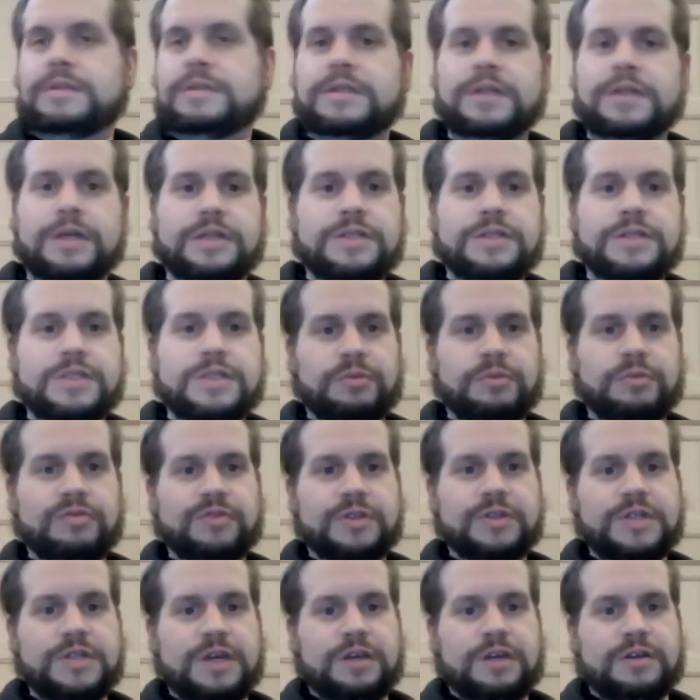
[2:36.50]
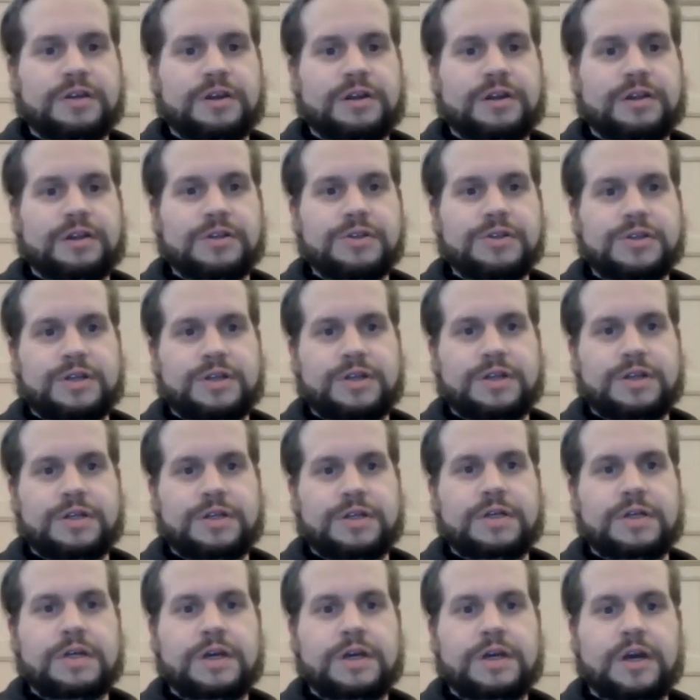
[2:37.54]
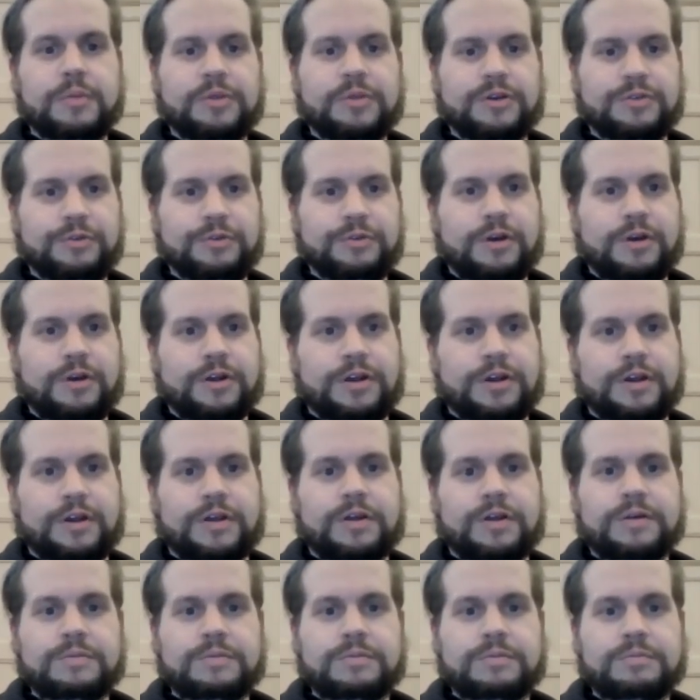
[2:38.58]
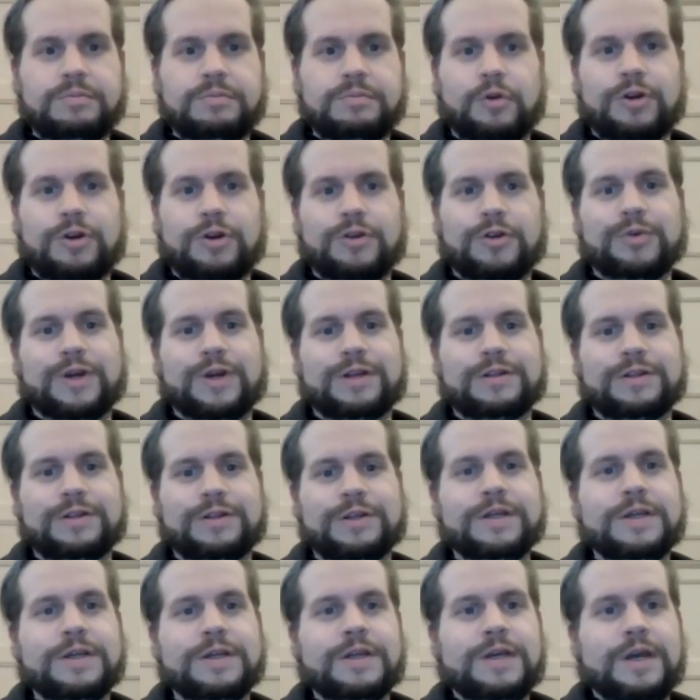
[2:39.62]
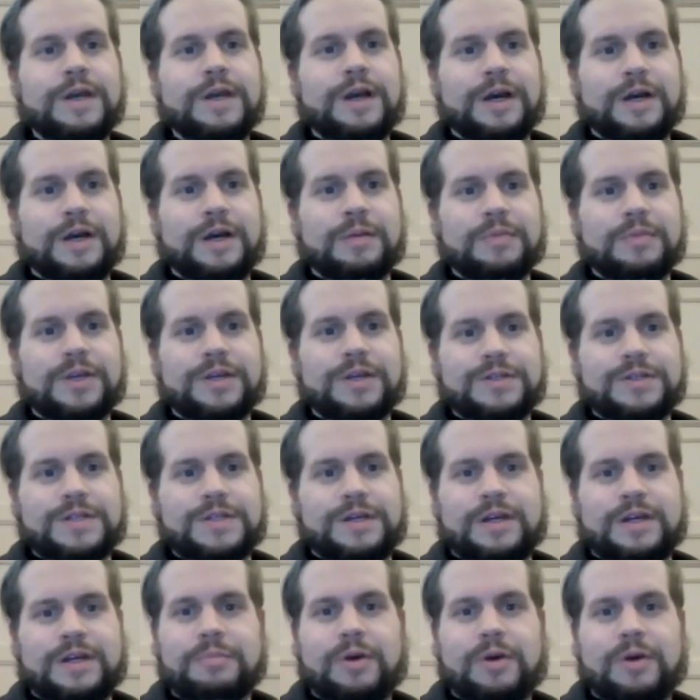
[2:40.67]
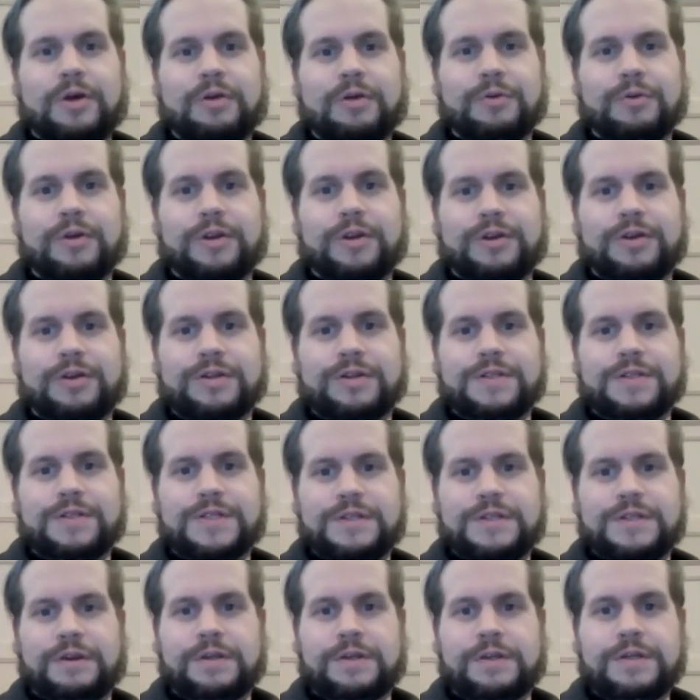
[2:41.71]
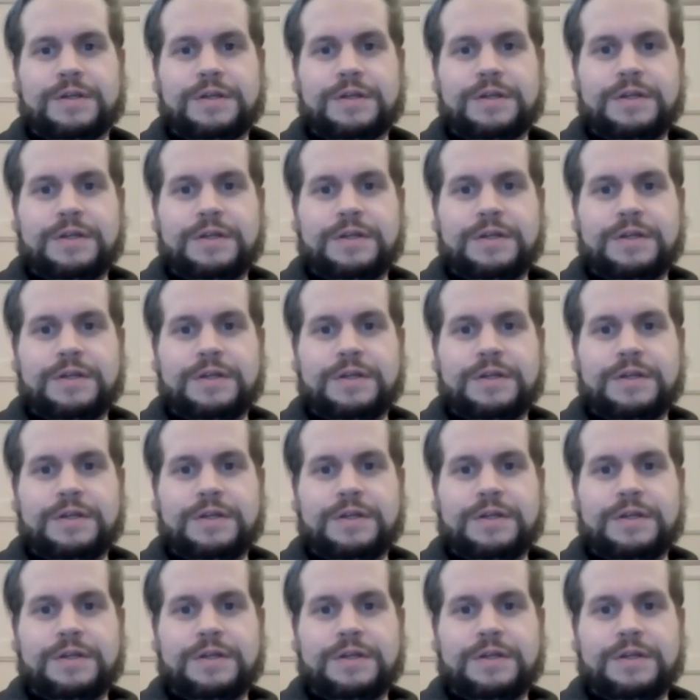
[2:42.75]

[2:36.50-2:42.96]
get some of the technology up and running more quickly because I'm already on site.